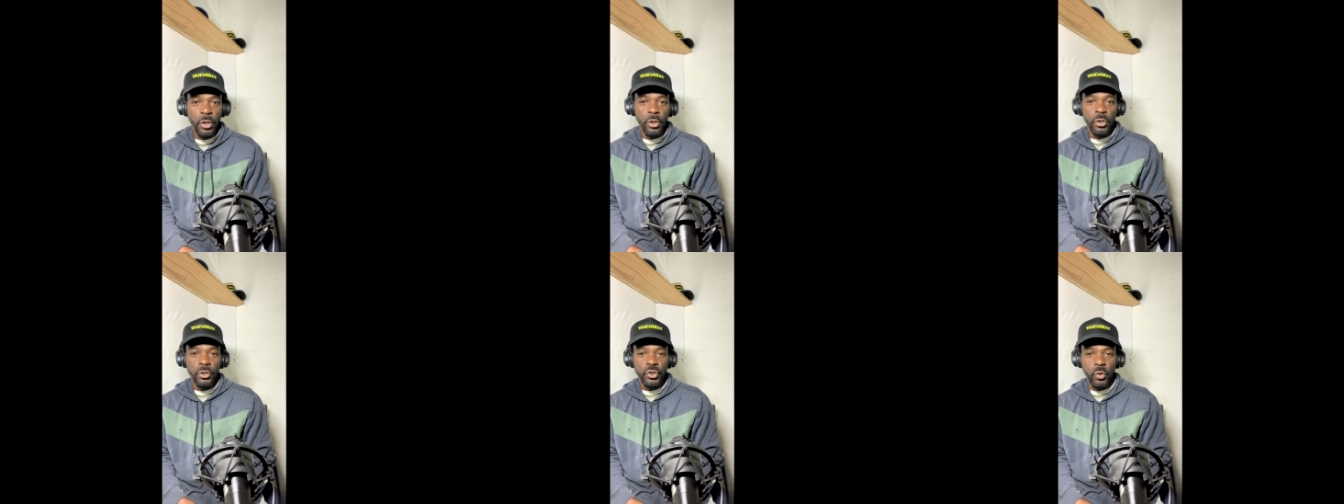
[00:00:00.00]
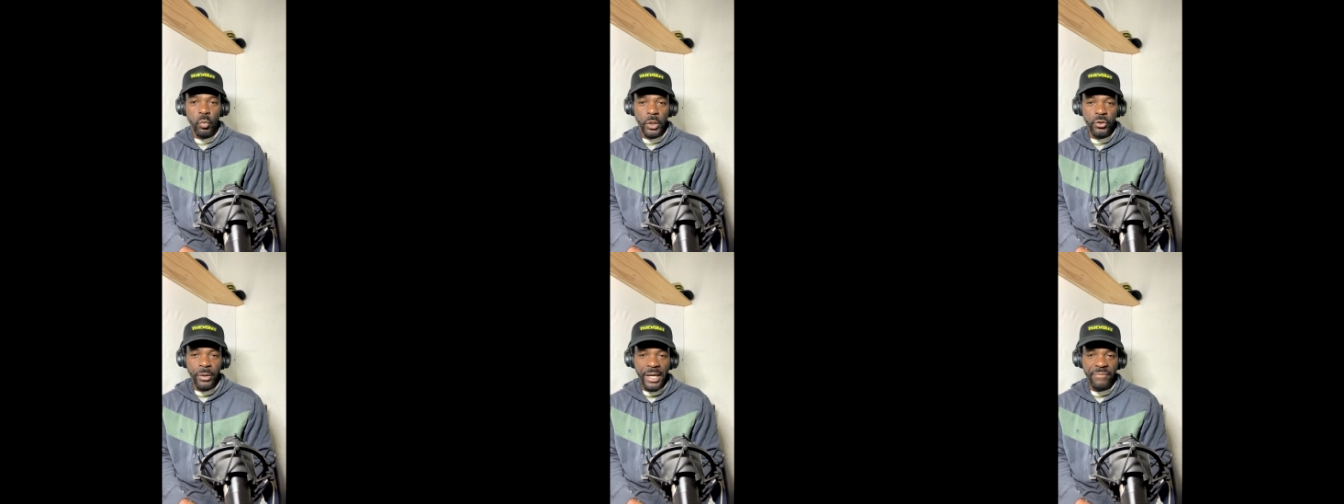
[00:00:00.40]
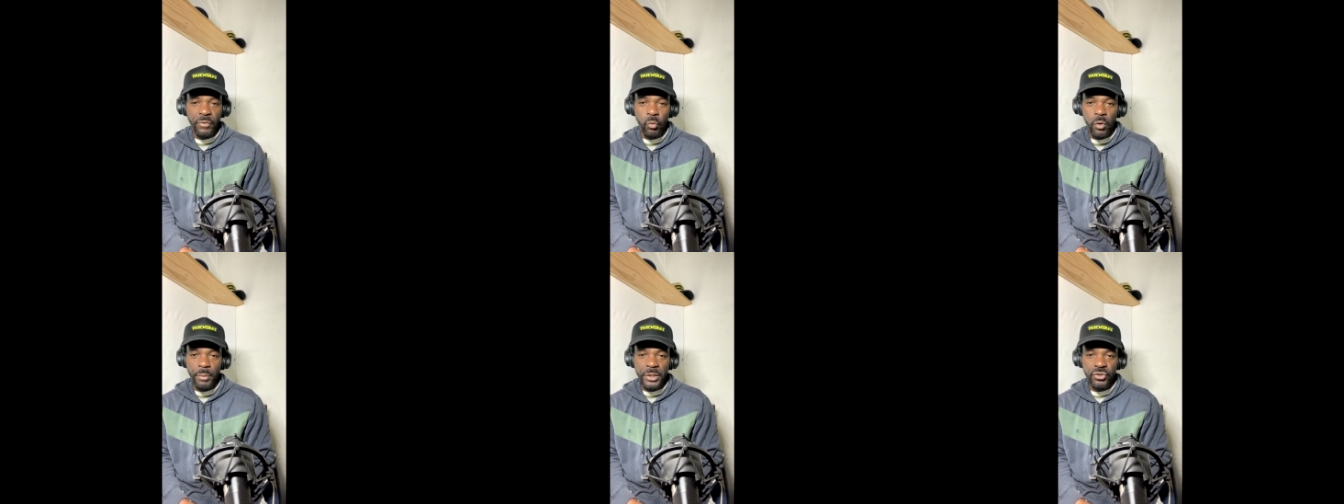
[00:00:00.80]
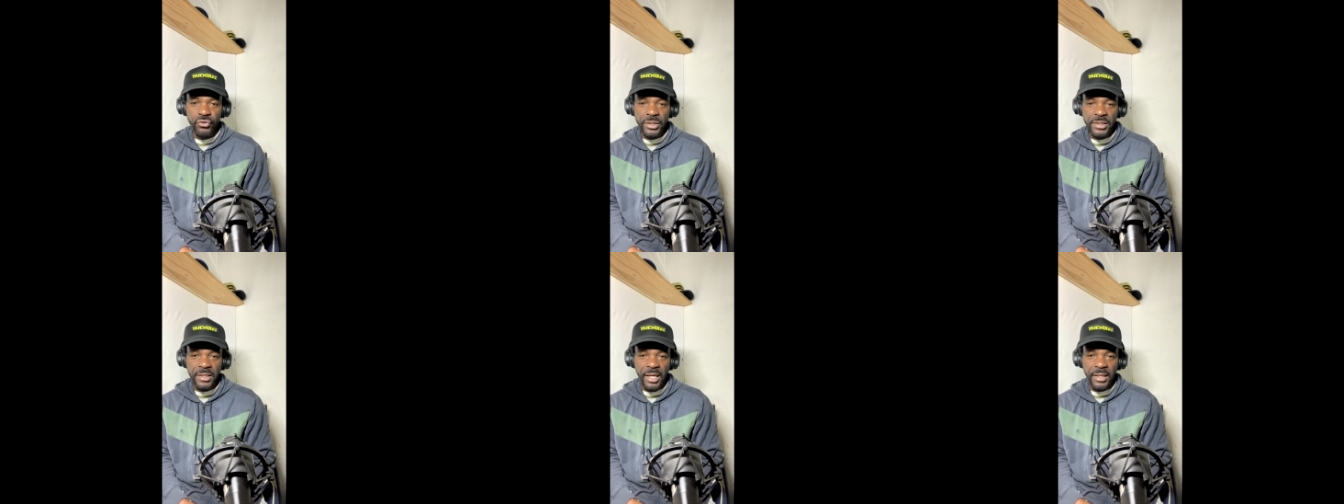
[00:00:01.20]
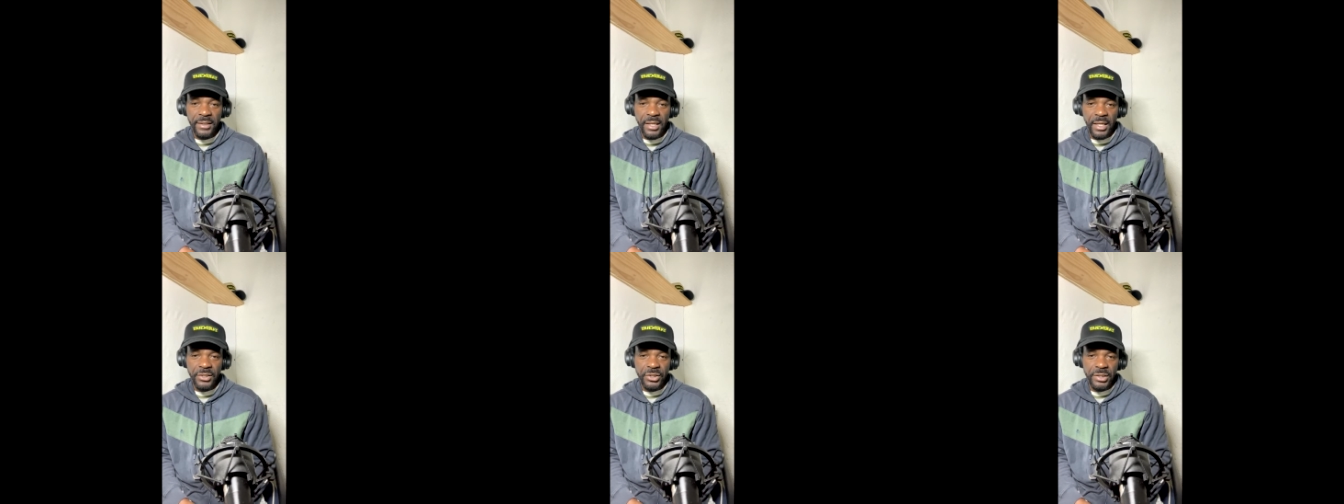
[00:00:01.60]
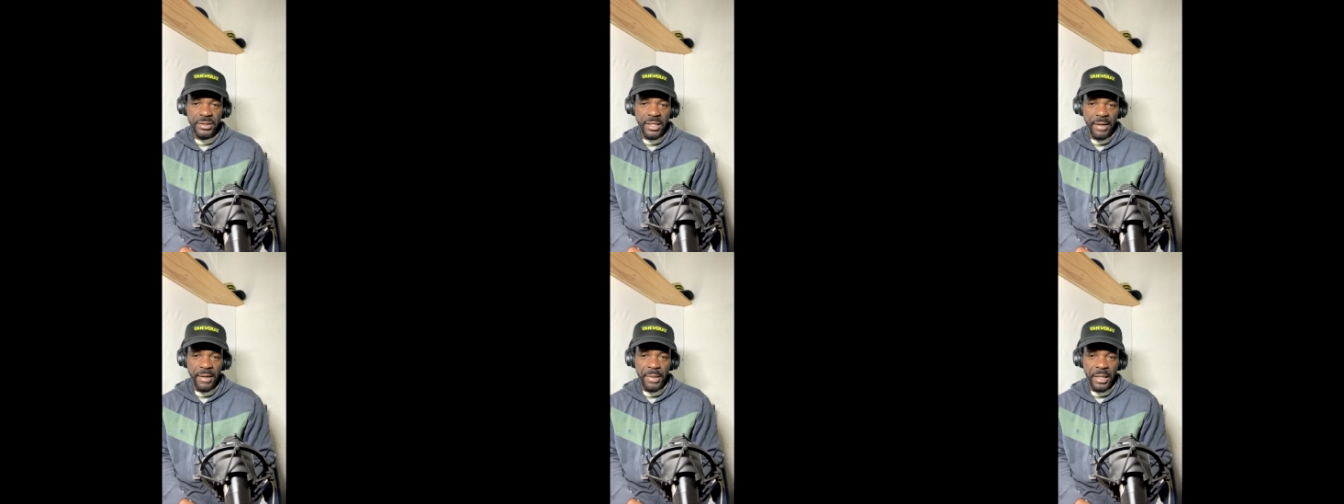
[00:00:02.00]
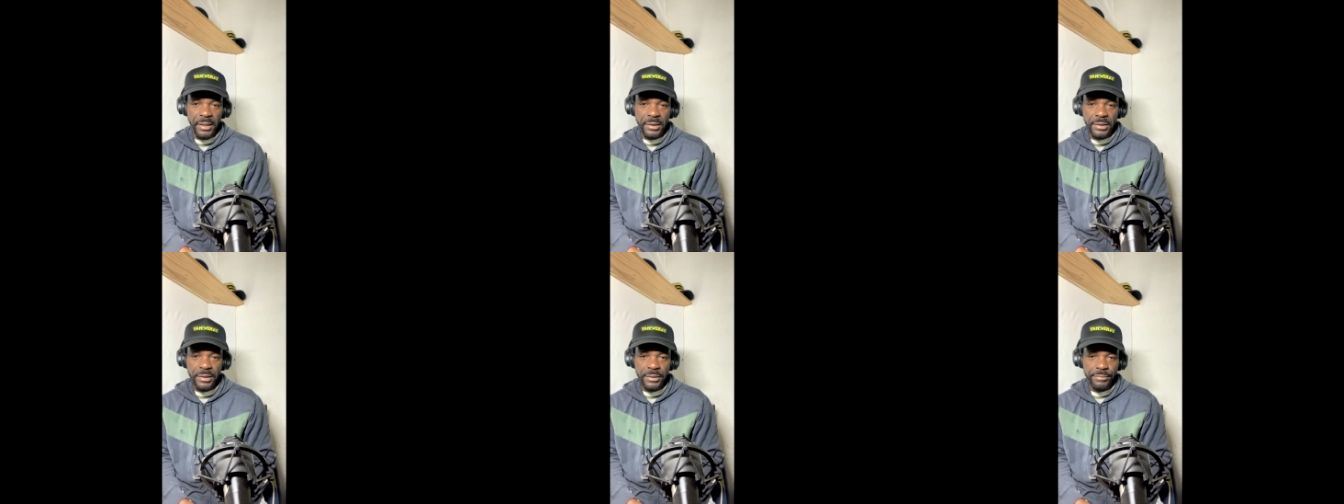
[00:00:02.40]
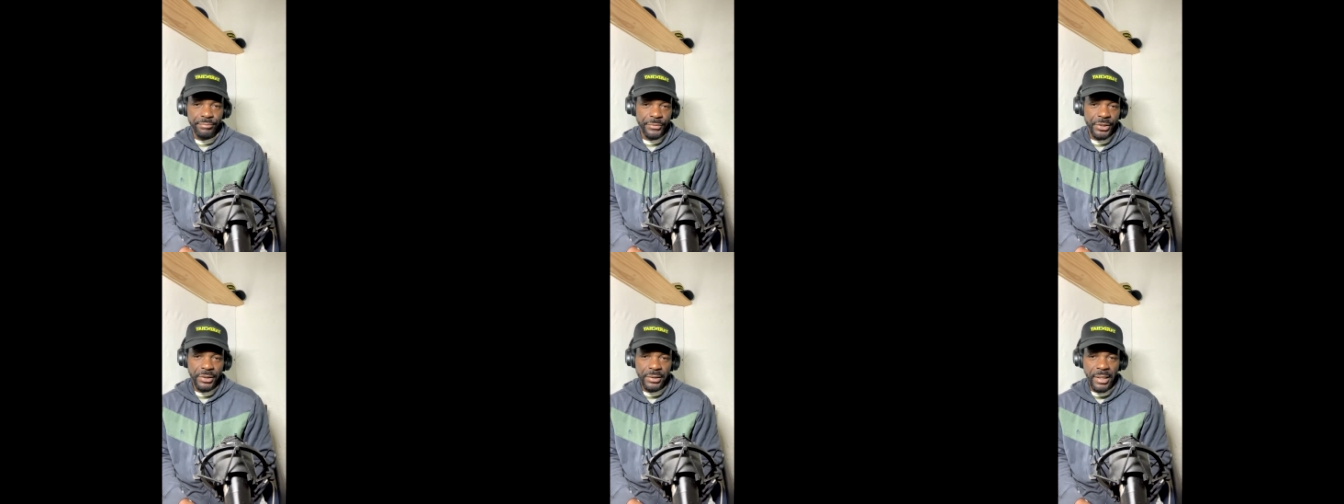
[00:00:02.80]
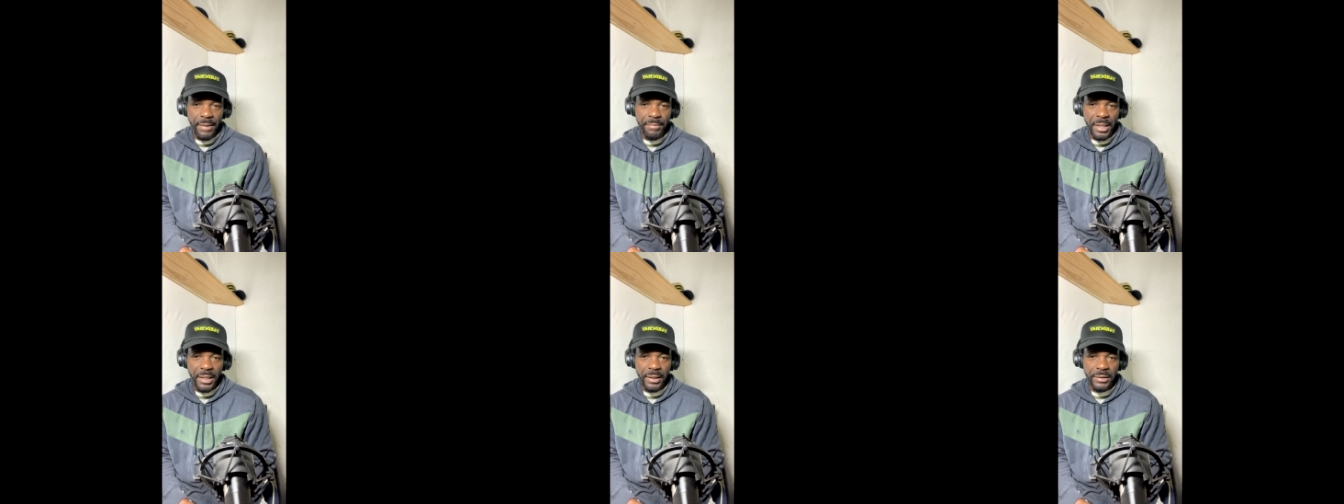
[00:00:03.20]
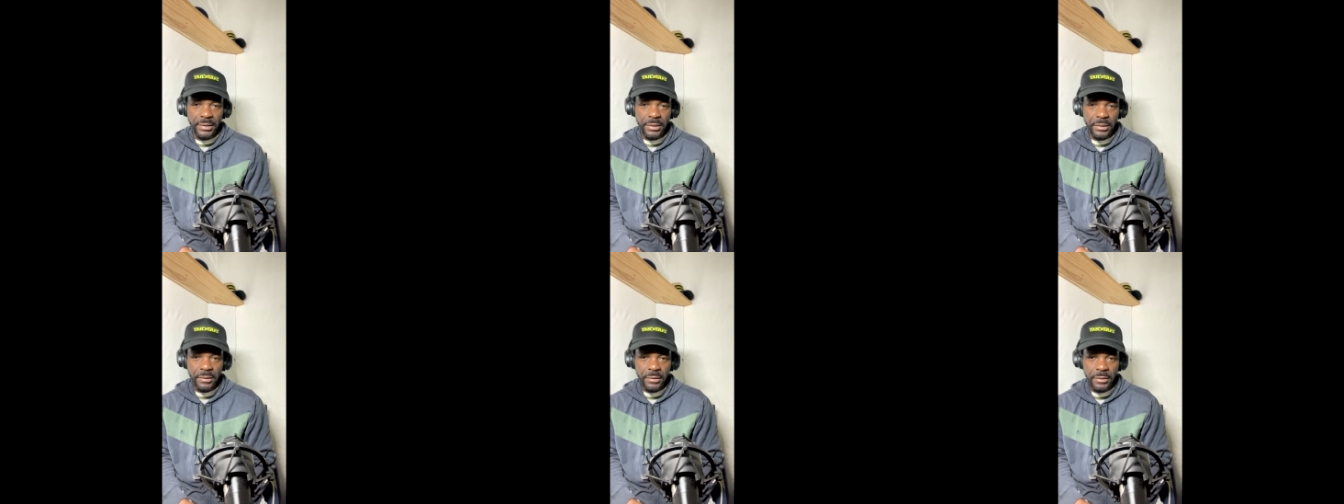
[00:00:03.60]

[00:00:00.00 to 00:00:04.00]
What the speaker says: So when you have a woman dressed like that, she's not modest. She's not modest.